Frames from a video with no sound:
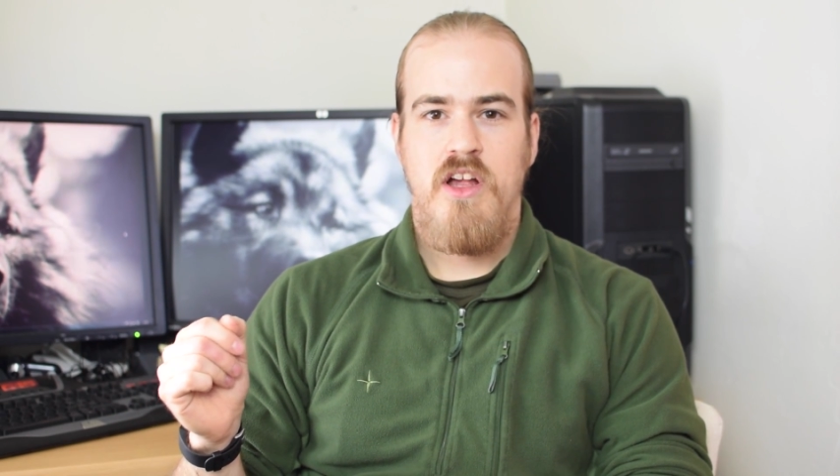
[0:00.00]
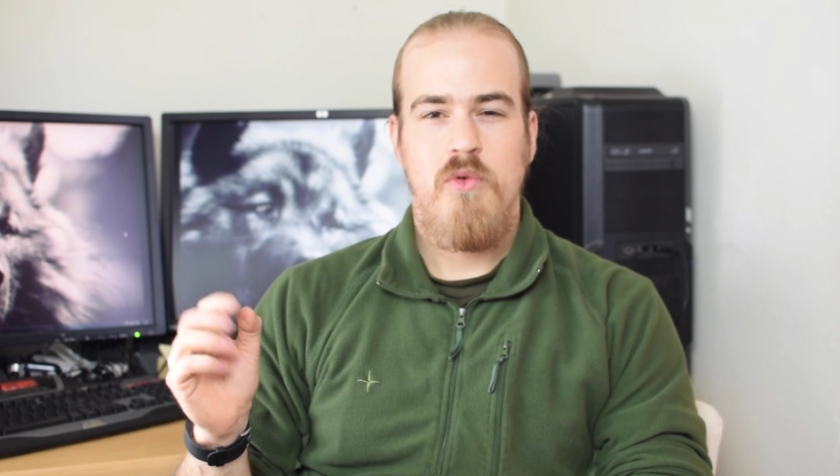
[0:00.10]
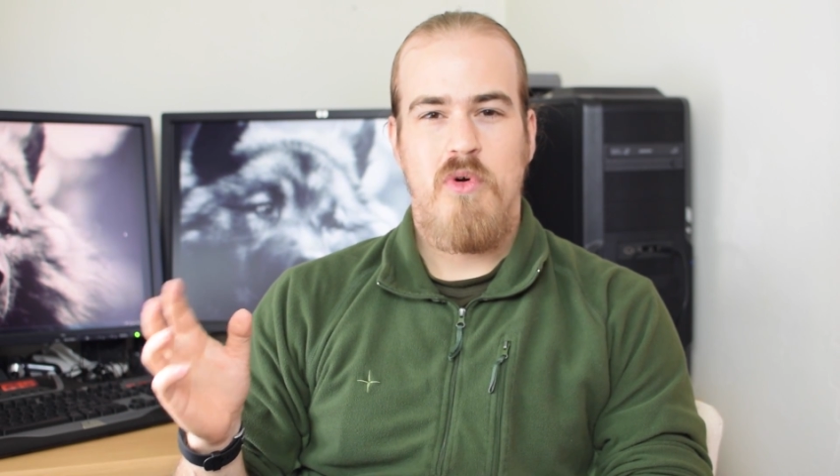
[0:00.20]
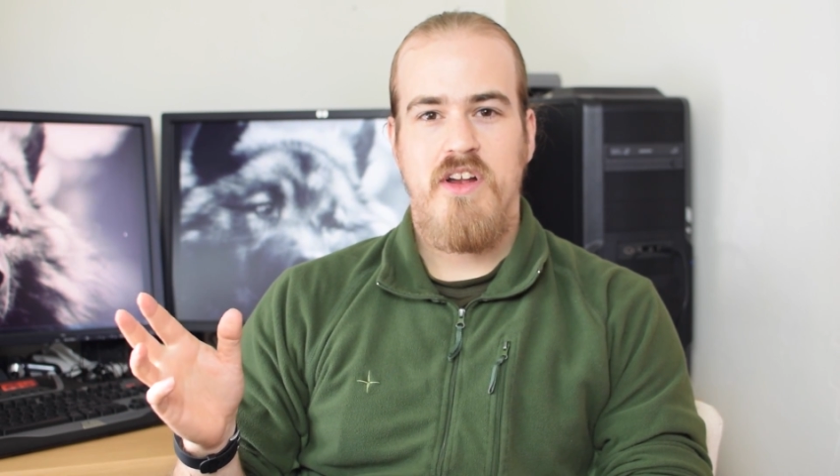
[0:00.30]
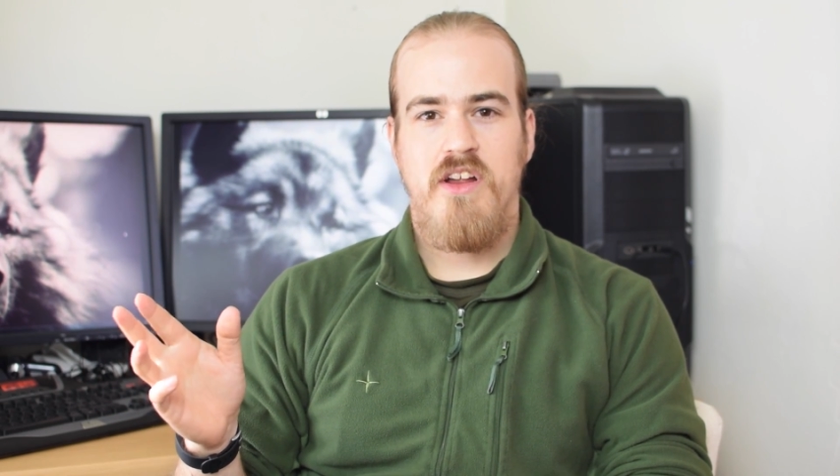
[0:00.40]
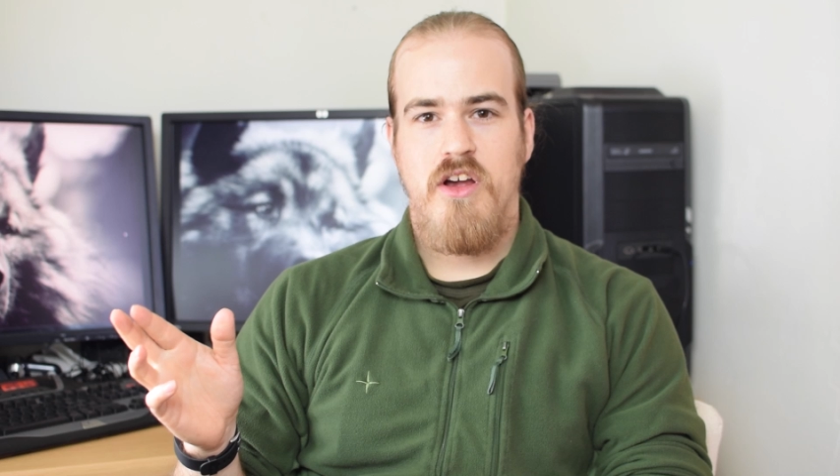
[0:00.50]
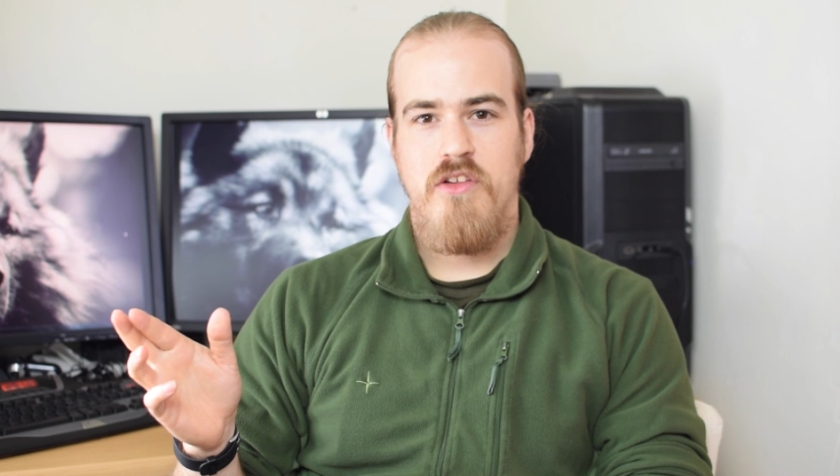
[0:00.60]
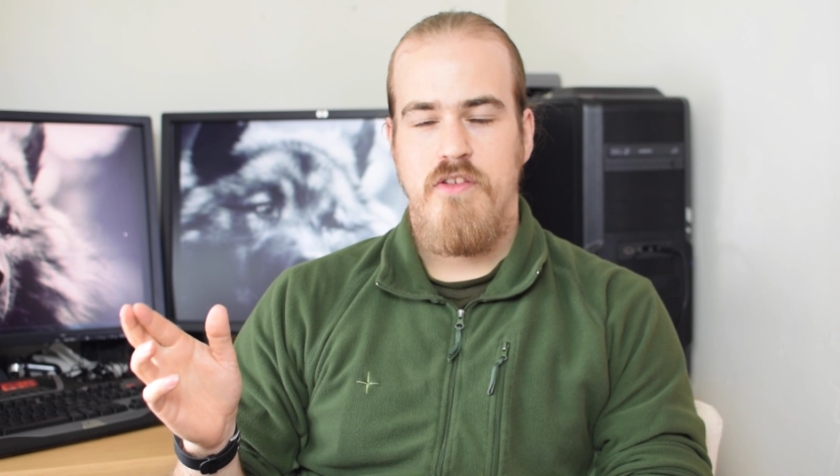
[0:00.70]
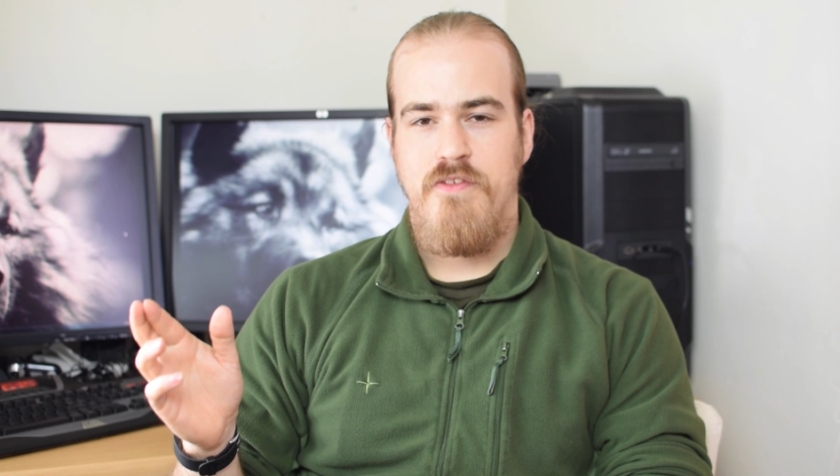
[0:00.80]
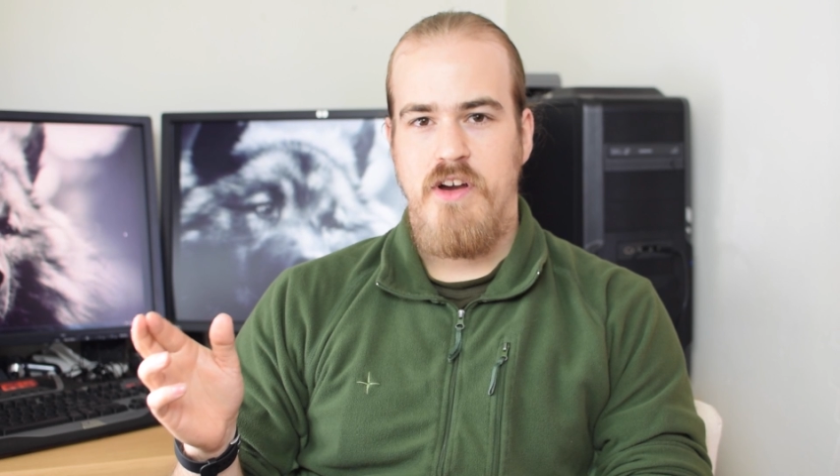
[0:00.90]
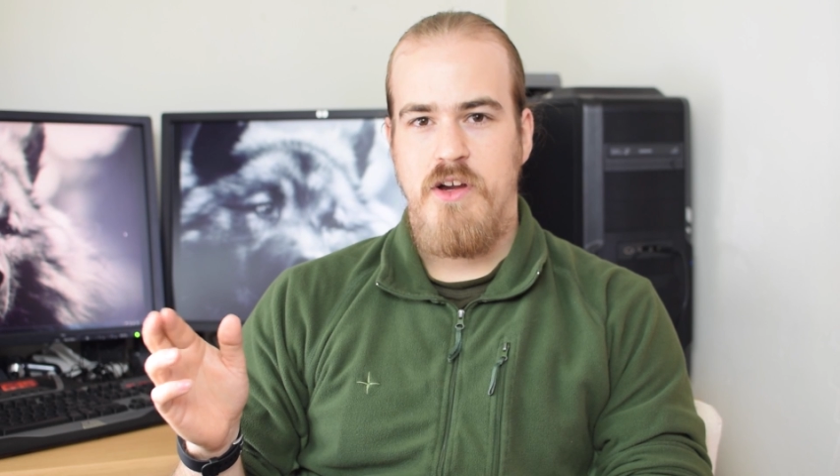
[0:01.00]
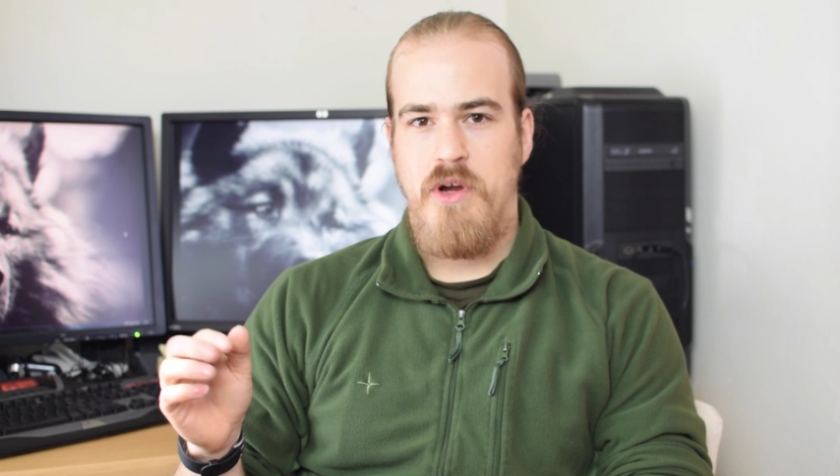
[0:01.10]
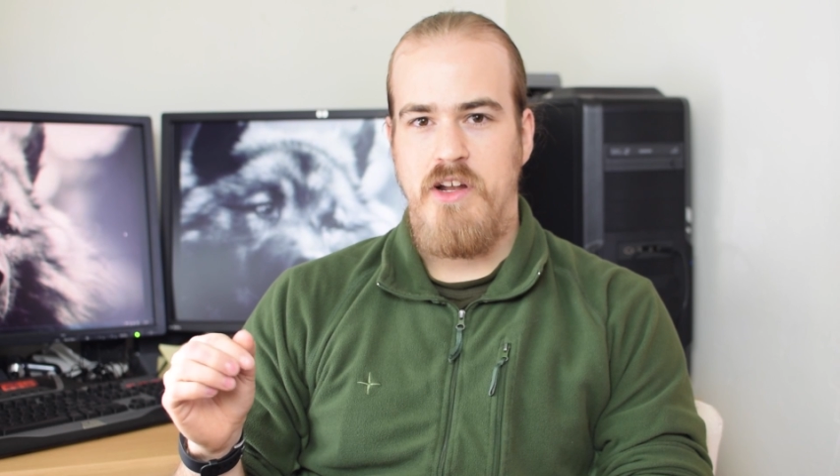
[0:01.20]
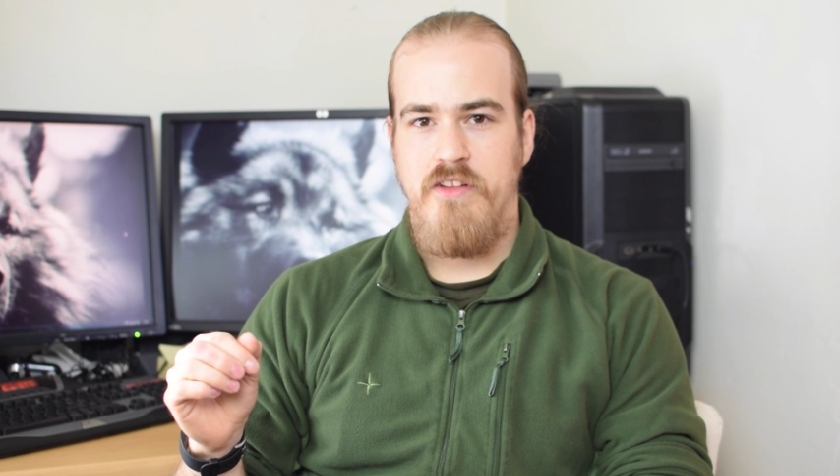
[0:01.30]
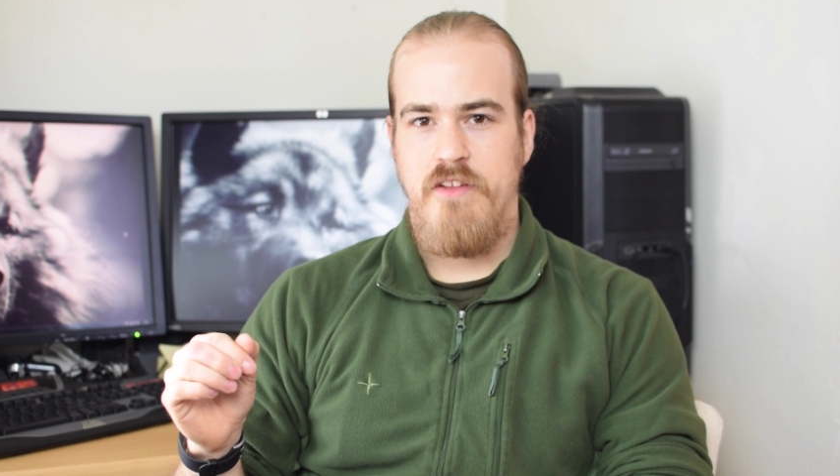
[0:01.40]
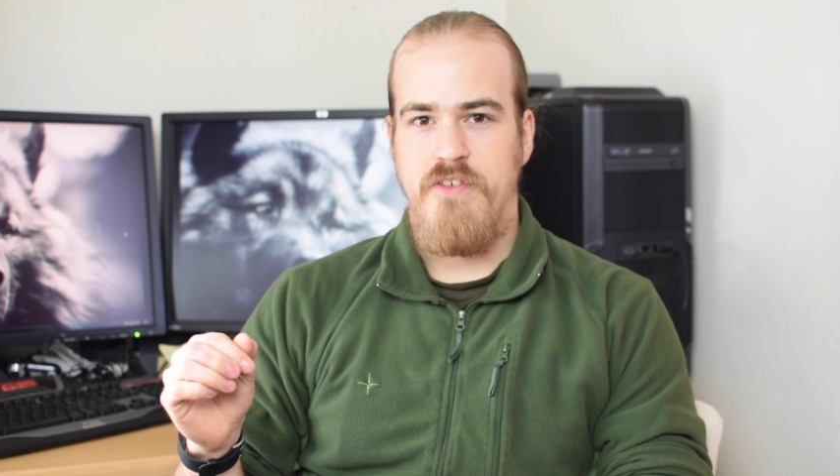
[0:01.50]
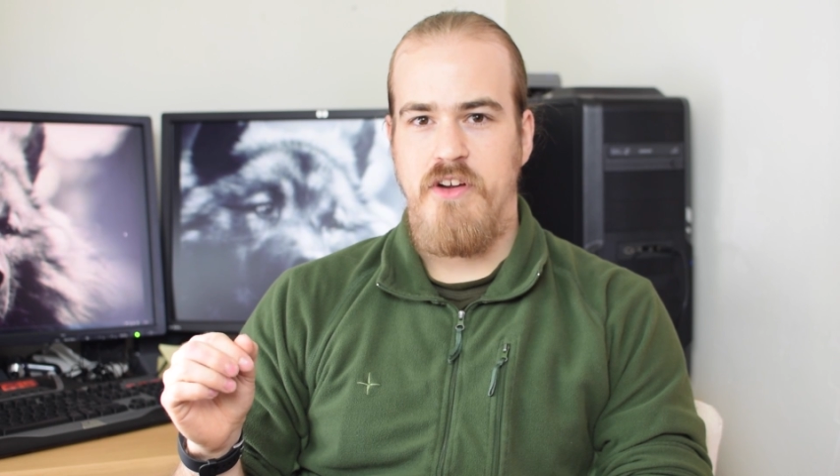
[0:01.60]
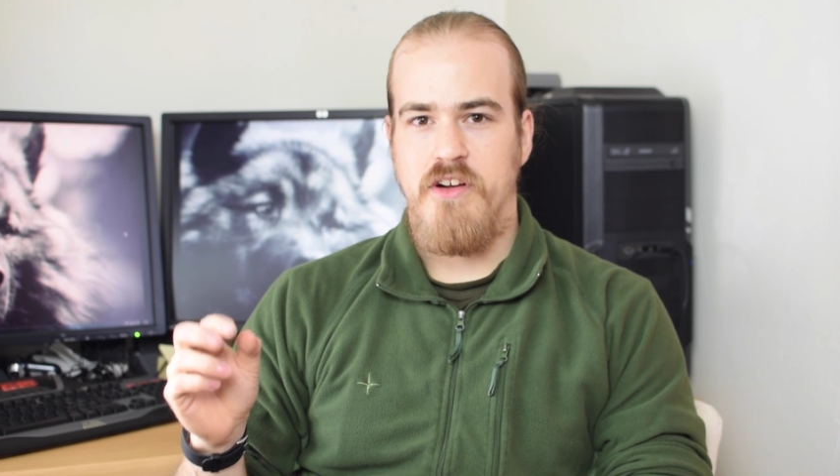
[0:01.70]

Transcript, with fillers: What I'm going to go through very quickly in this video,